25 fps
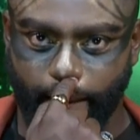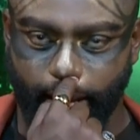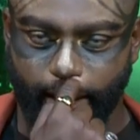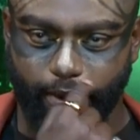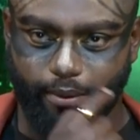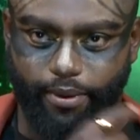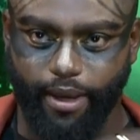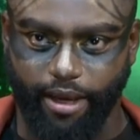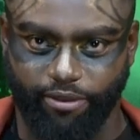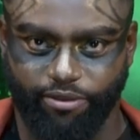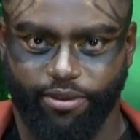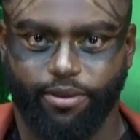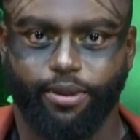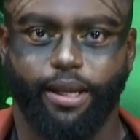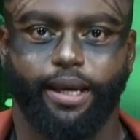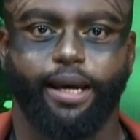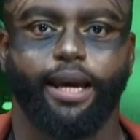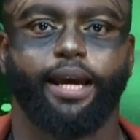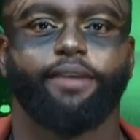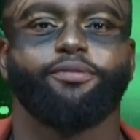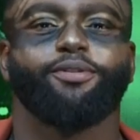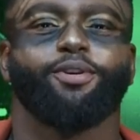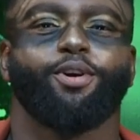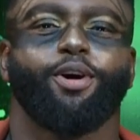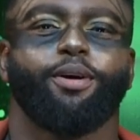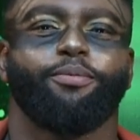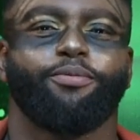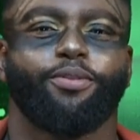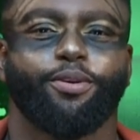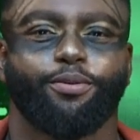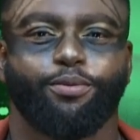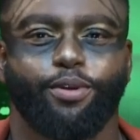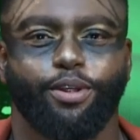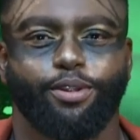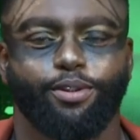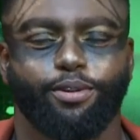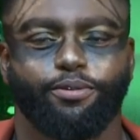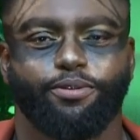I, I feel like I have to
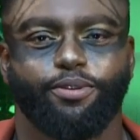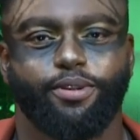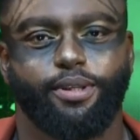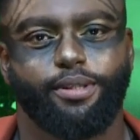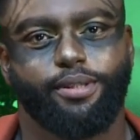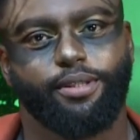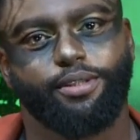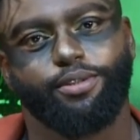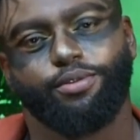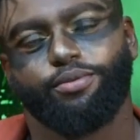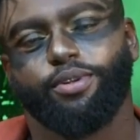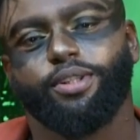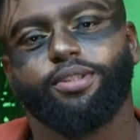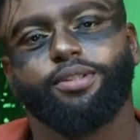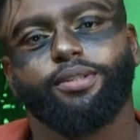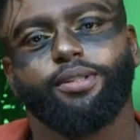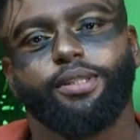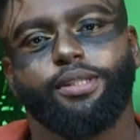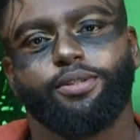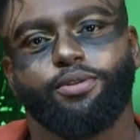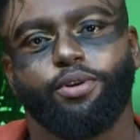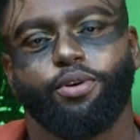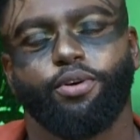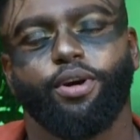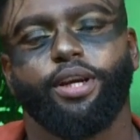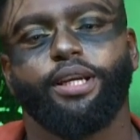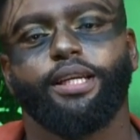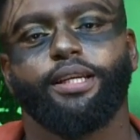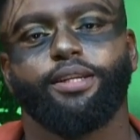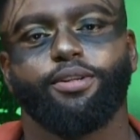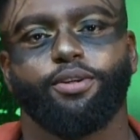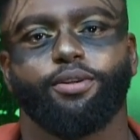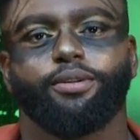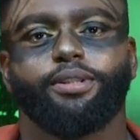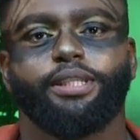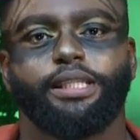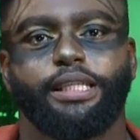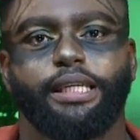comfort Rachel for this because Rachel is already I'm
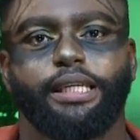all